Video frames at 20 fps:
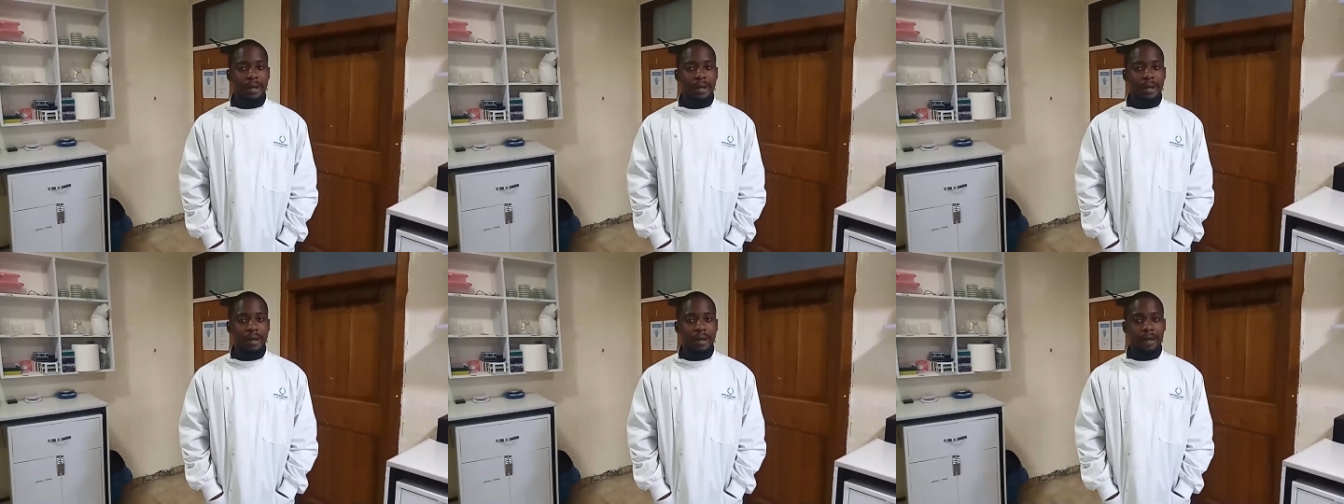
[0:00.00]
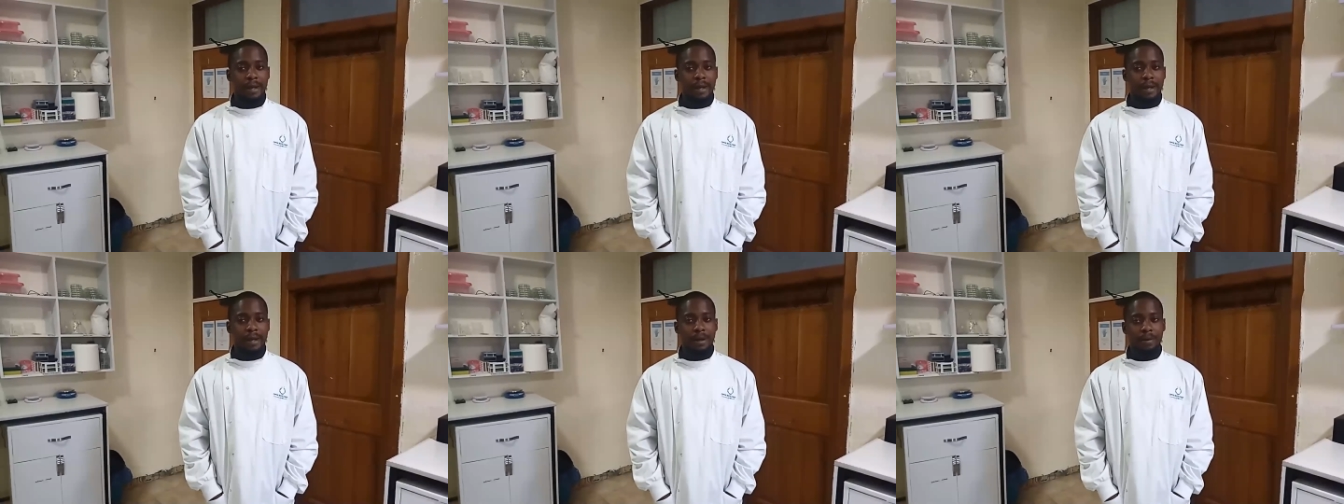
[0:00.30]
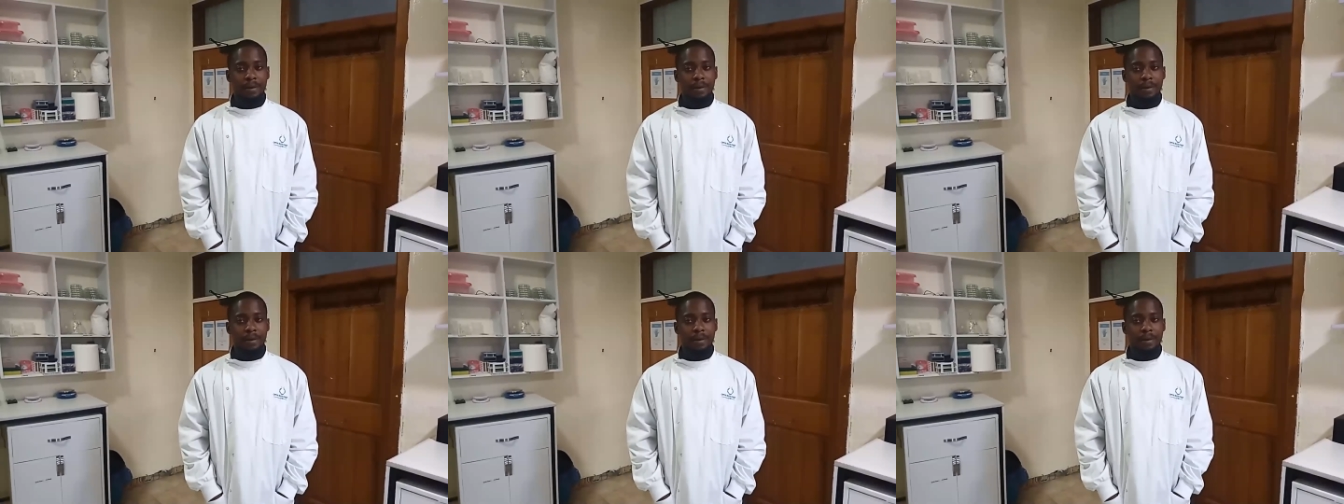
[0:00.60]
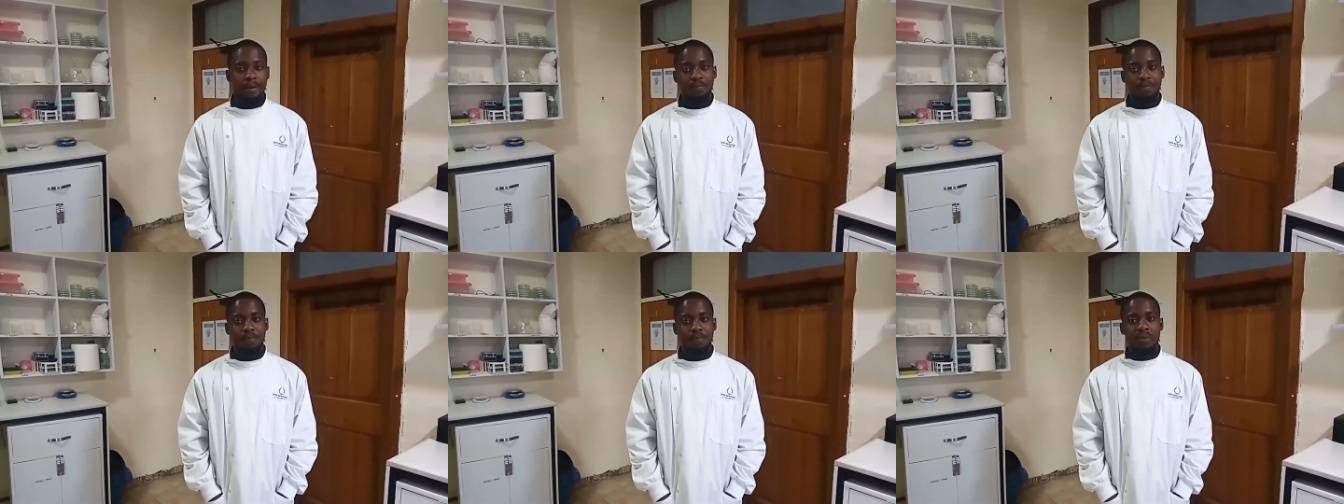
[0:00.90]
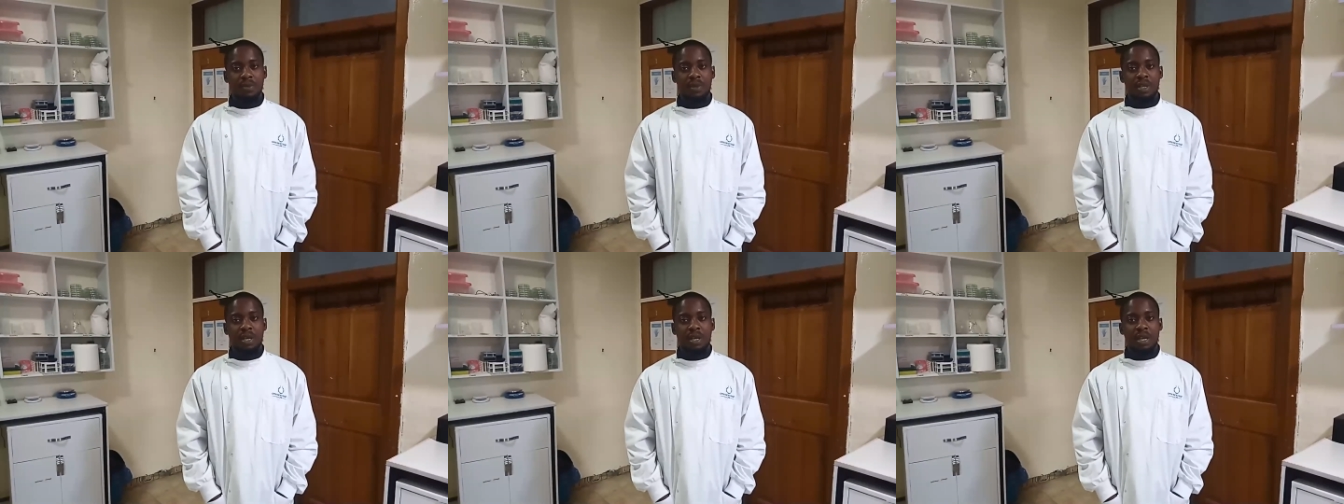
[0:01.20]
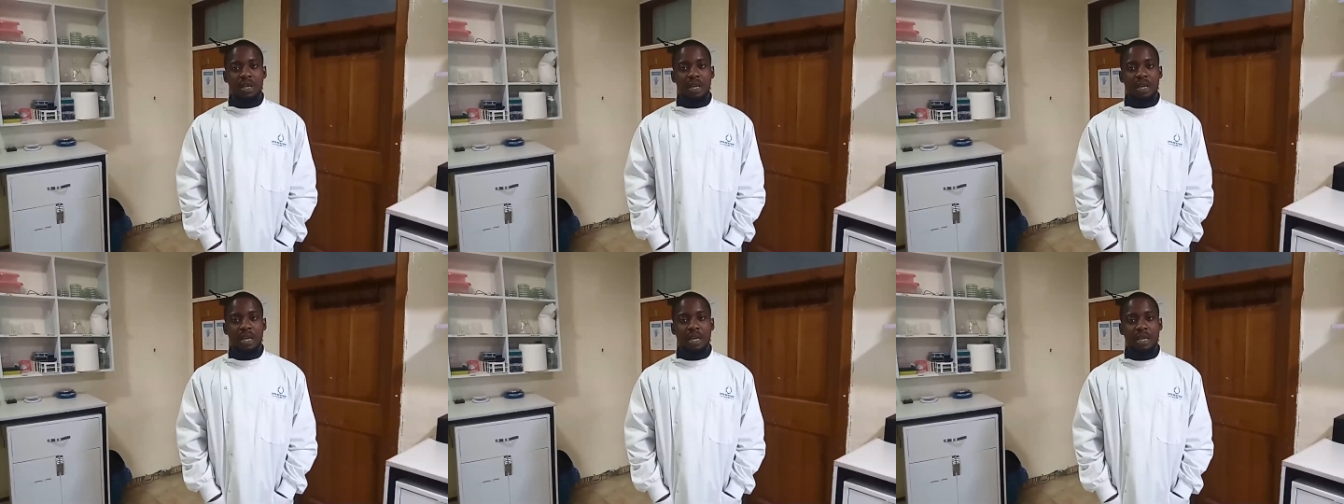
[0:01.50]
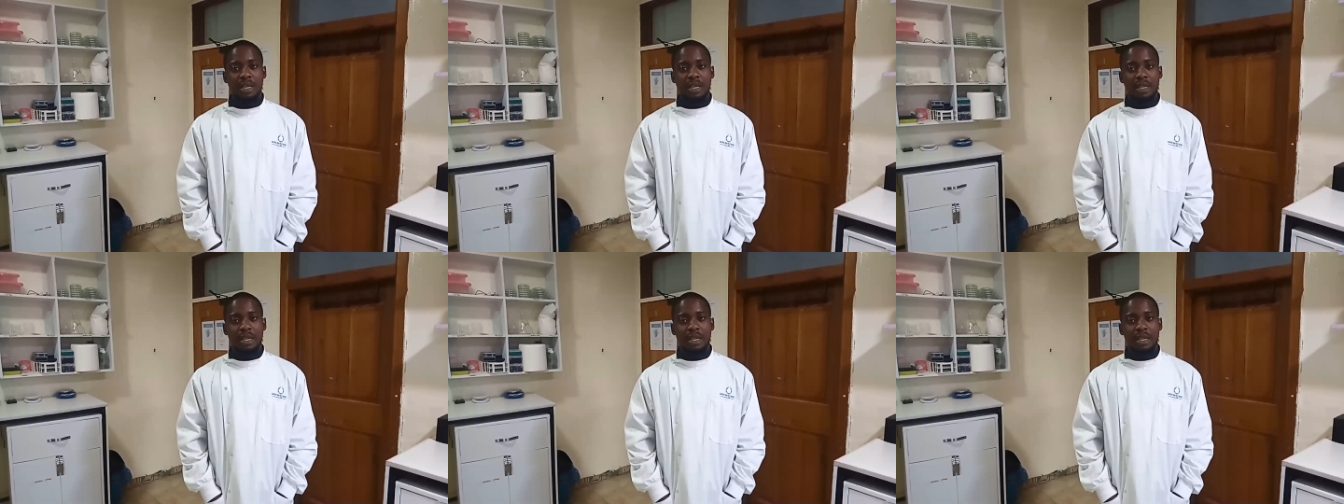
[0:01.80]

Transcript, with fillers: and then also introducing our team.